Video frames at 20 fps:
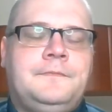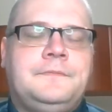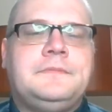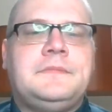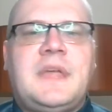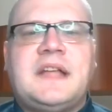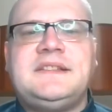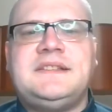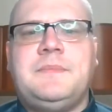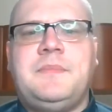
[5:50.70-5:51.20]

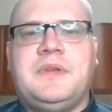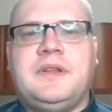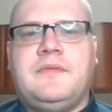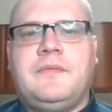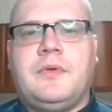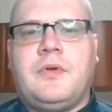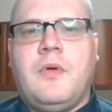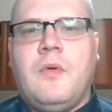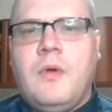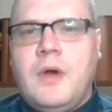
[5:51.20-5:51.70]
That's a bit of
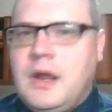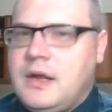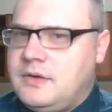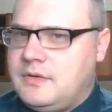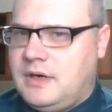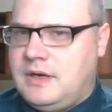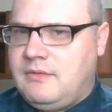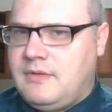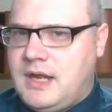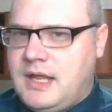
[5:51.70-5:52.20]
a
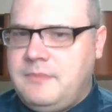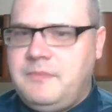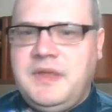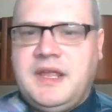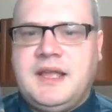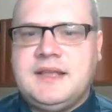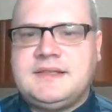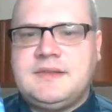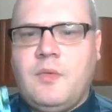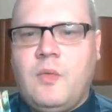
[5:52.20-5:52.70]
quandary, right?
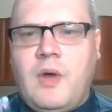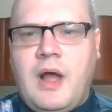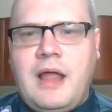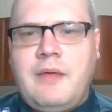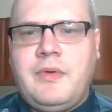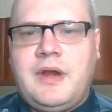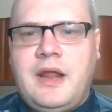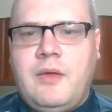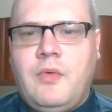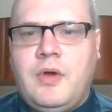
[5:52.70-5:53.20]
Because why
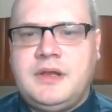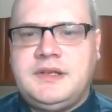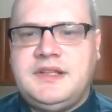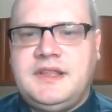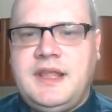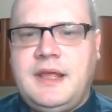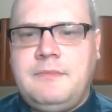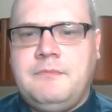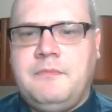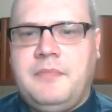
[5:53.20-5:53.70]
would I want to
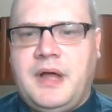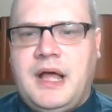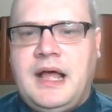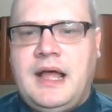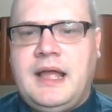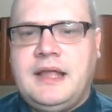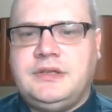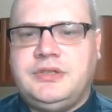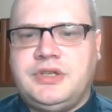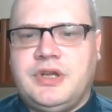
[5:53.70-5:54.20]
then
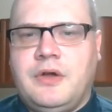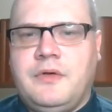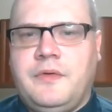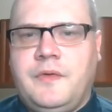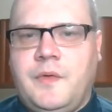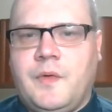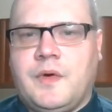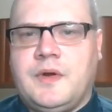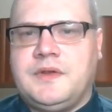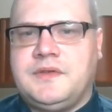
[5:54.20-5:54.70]
buy Joe
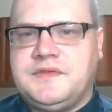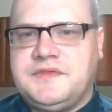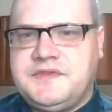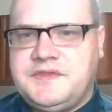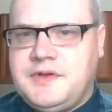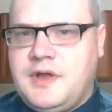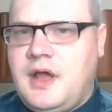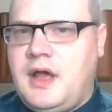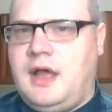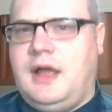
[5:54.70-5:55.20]
Thornton
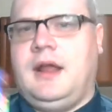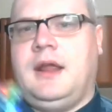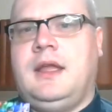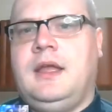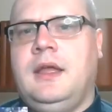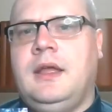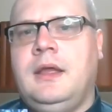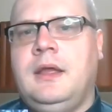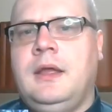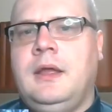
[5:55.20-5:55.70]
stock?
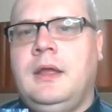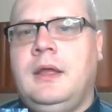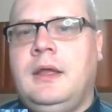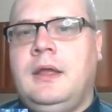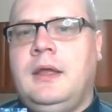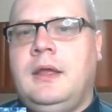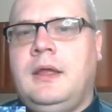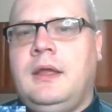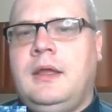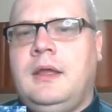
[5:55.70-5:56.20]

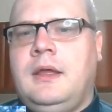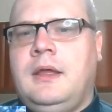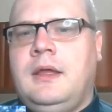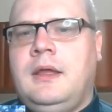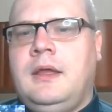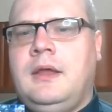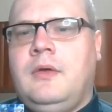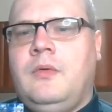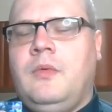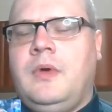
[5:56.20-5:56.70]

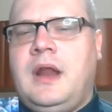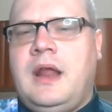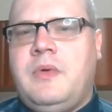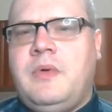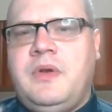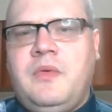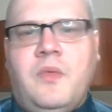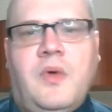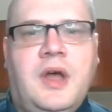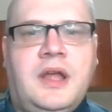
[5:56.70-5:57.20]
What I
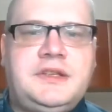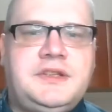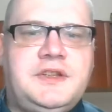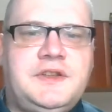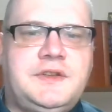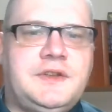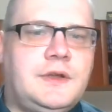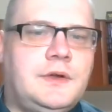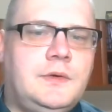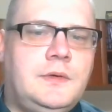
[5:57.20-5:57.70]
would want to
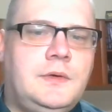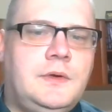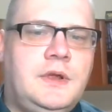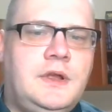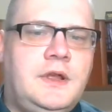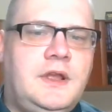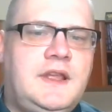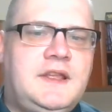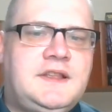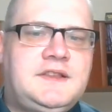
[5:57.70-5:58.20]
do
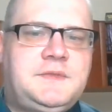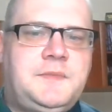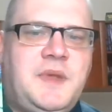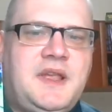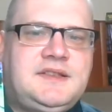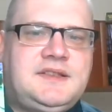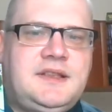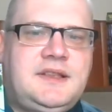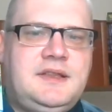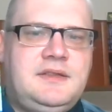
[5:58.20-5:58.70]
is
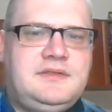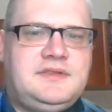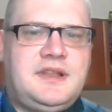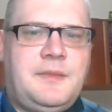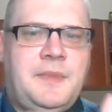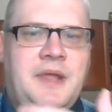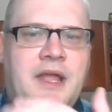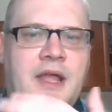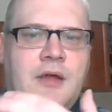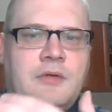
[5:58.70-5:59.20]
basically
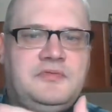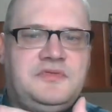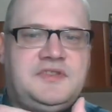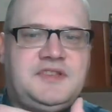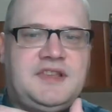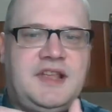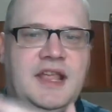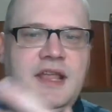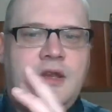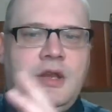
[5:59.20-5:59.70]
somehow
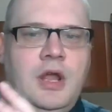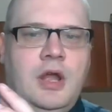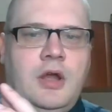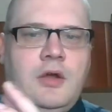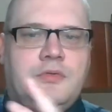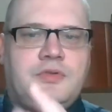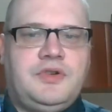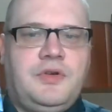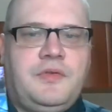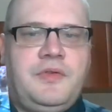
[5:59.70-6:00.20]
say,
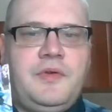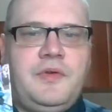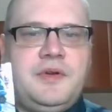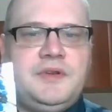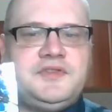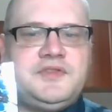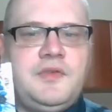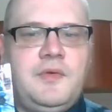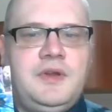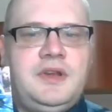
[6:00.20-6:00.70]
no, Joe
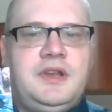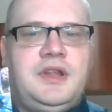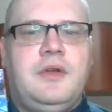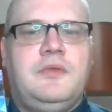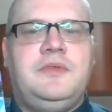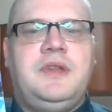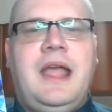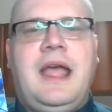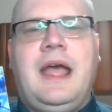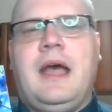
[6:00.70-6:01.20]
Thornton's going to go
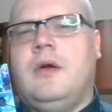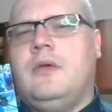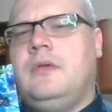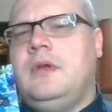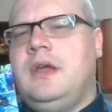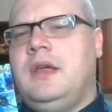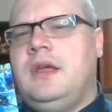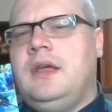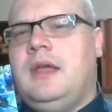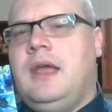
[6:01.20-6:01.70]

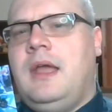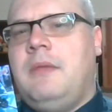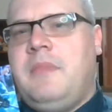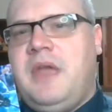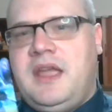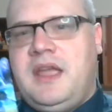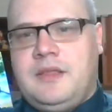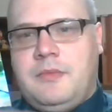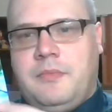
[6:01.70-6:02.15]
down and make the